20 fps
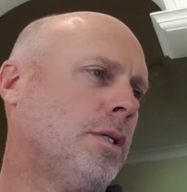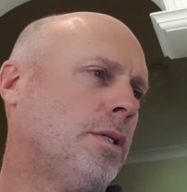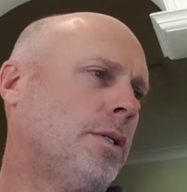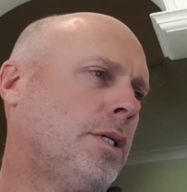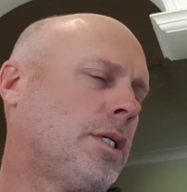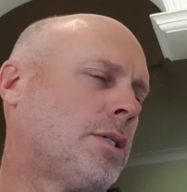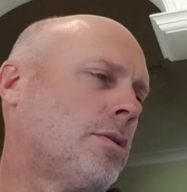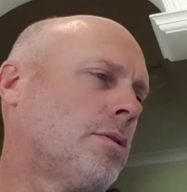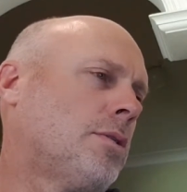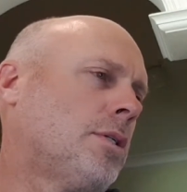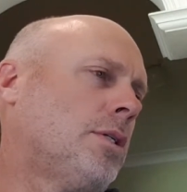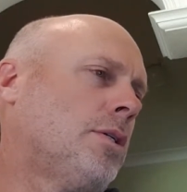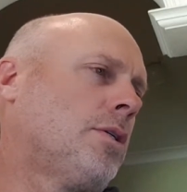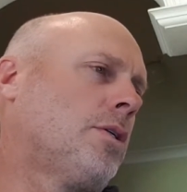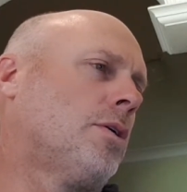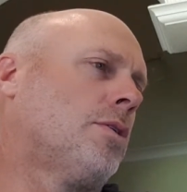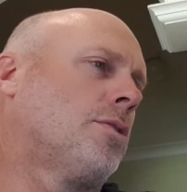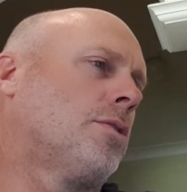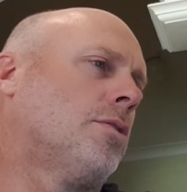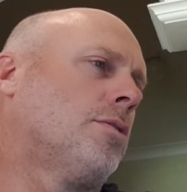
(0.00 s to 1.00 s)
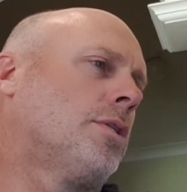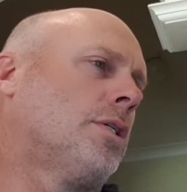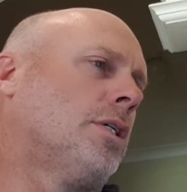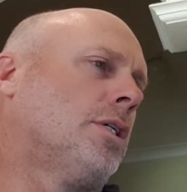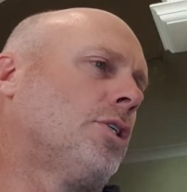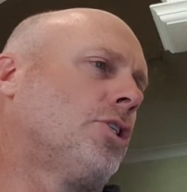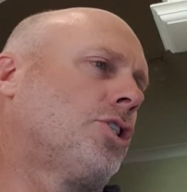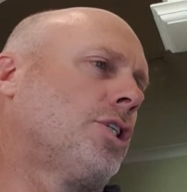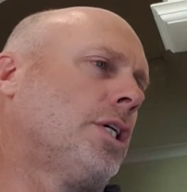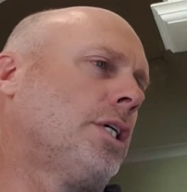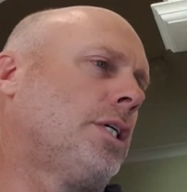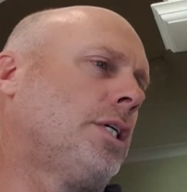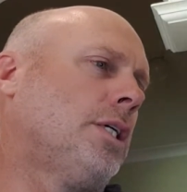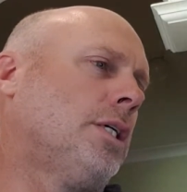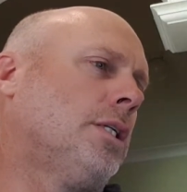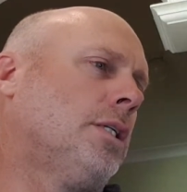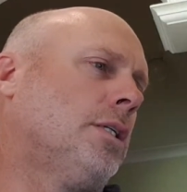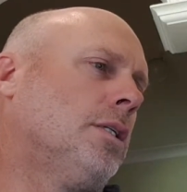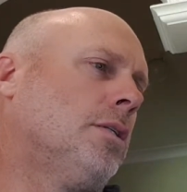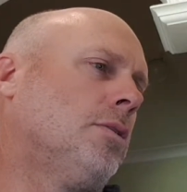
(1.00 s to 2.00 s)
Next one's a Constantin
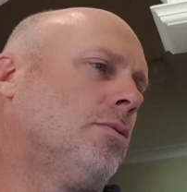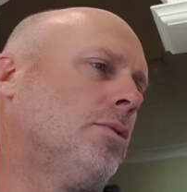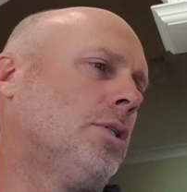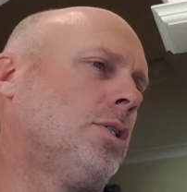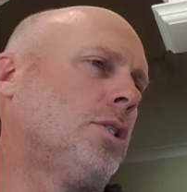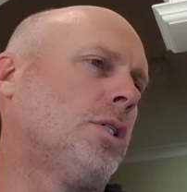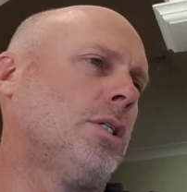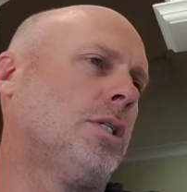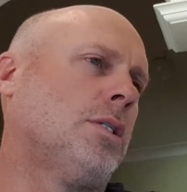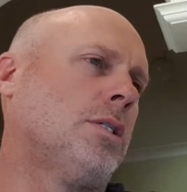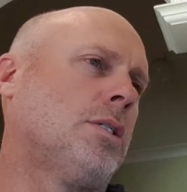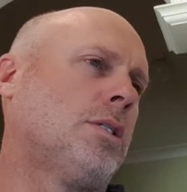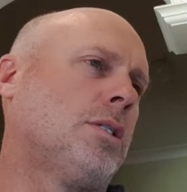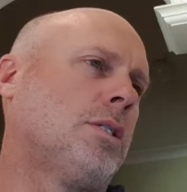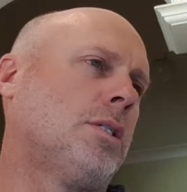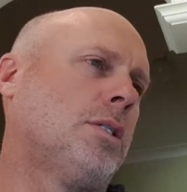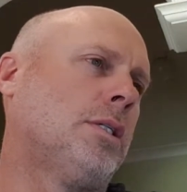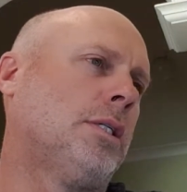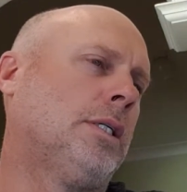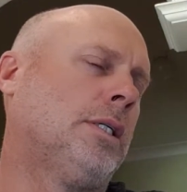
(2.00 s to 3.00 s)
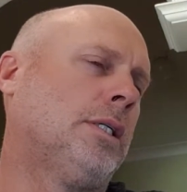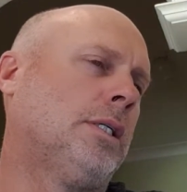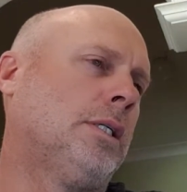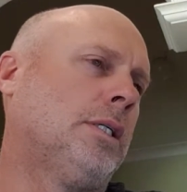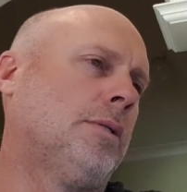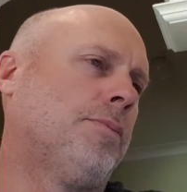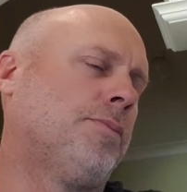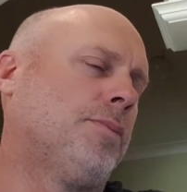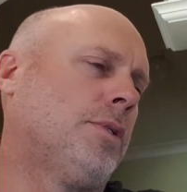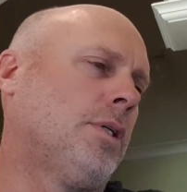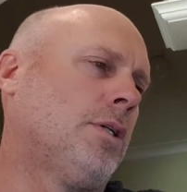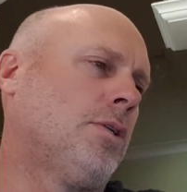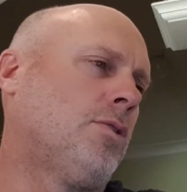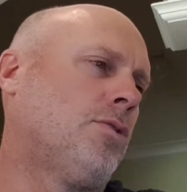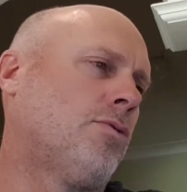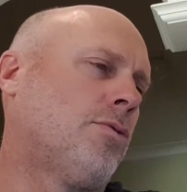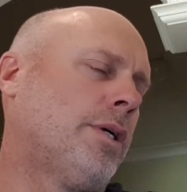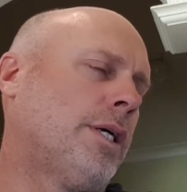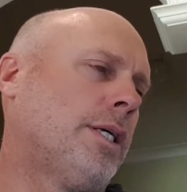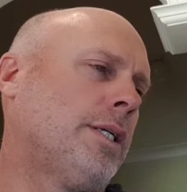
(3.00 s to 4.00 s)
Shakin, which is a
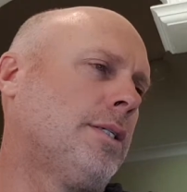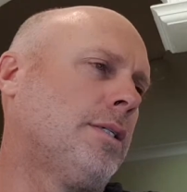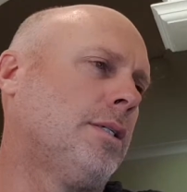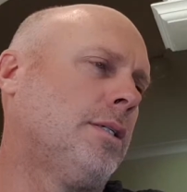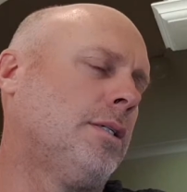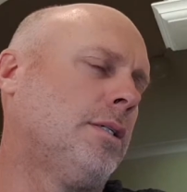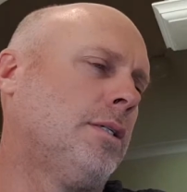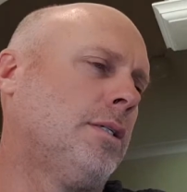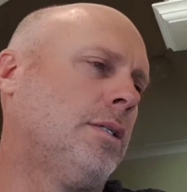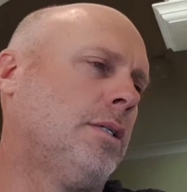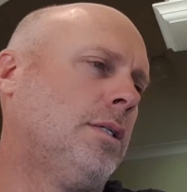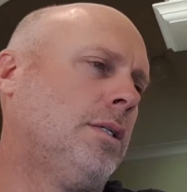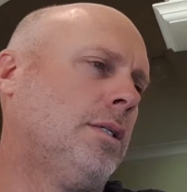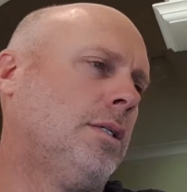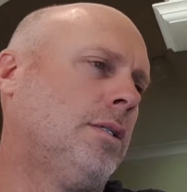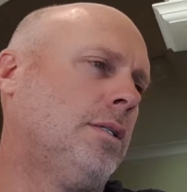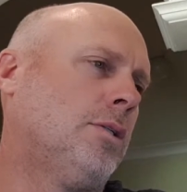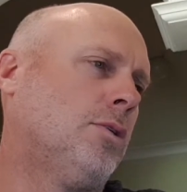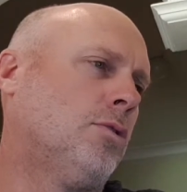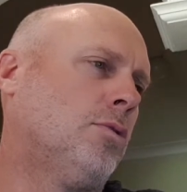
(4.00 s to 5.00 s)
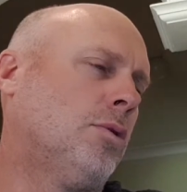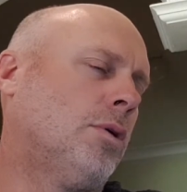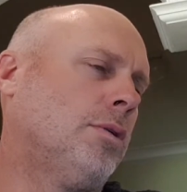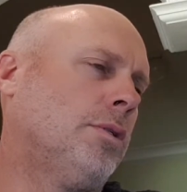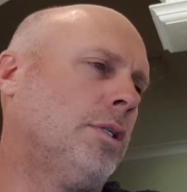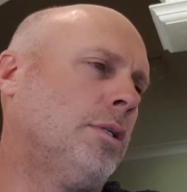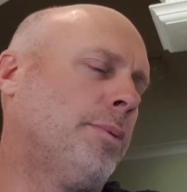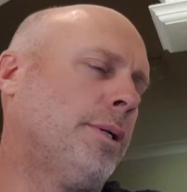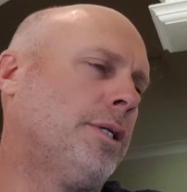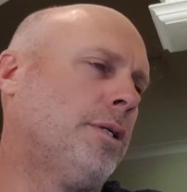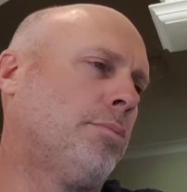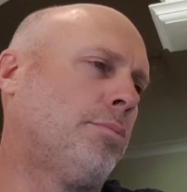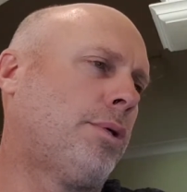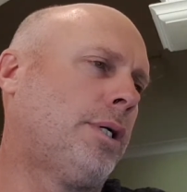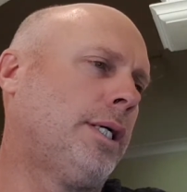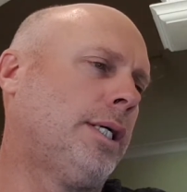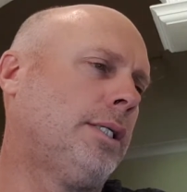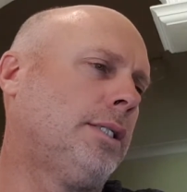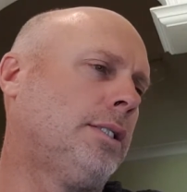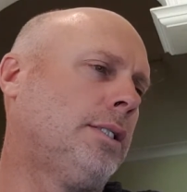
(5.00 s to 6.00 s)
great little independent
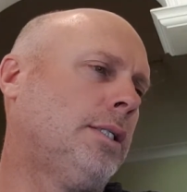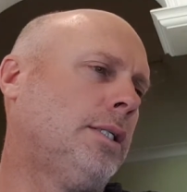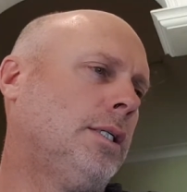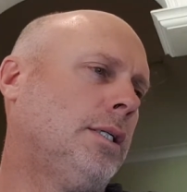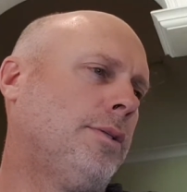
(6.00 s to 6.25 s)
brand.